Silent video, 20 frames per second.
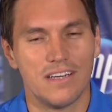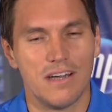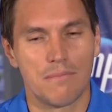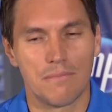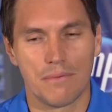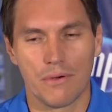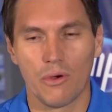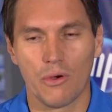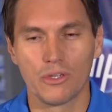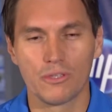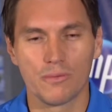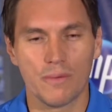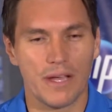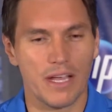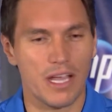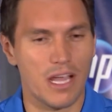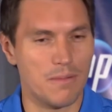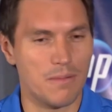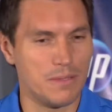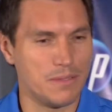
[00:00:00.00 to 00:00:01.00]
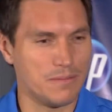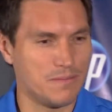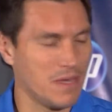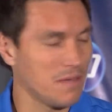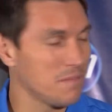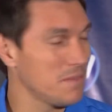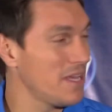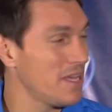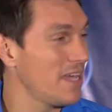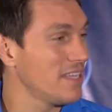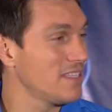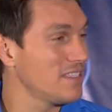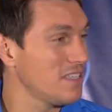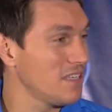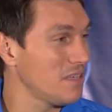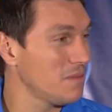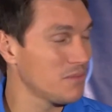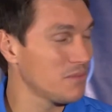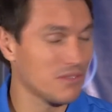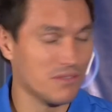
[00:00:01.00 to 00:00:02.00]
approached by a couple of NBA
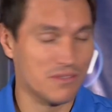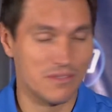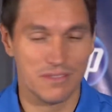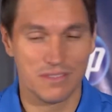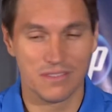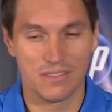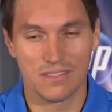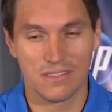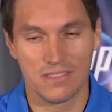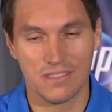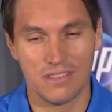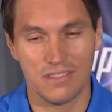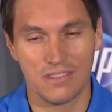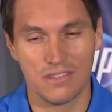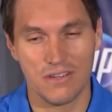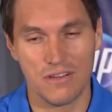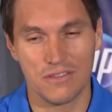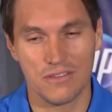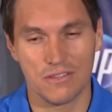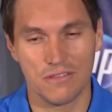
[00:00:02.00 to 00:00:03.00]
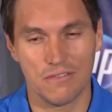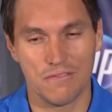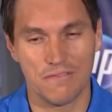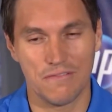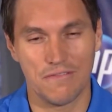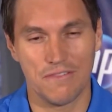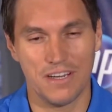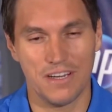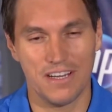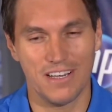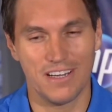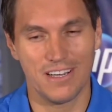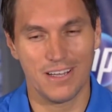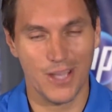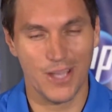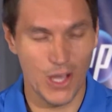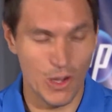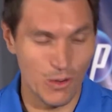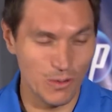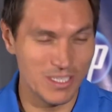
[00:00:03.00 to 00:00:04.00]
teams in terms of
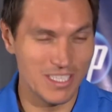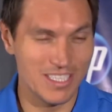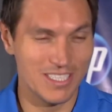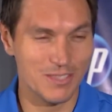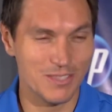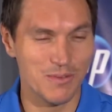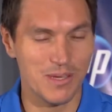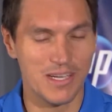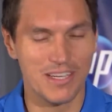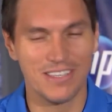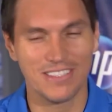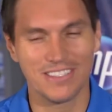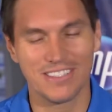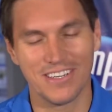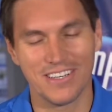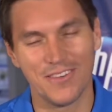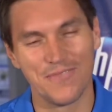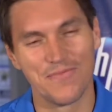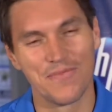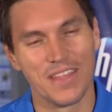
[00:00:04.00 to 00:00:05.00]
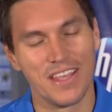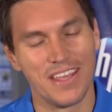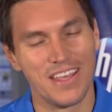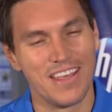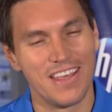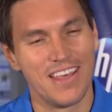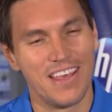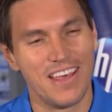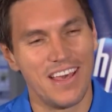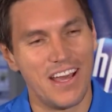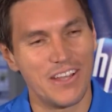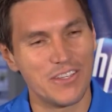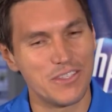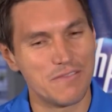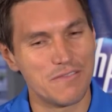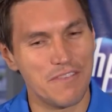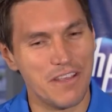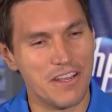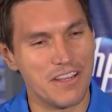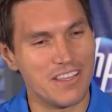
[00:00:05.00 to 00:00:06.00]
coaching as well. So I
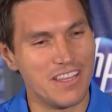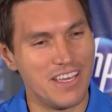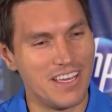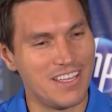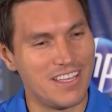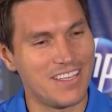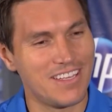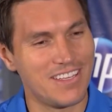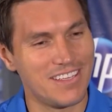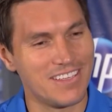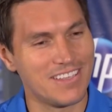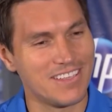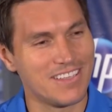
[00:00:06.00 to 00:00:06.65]
just figured that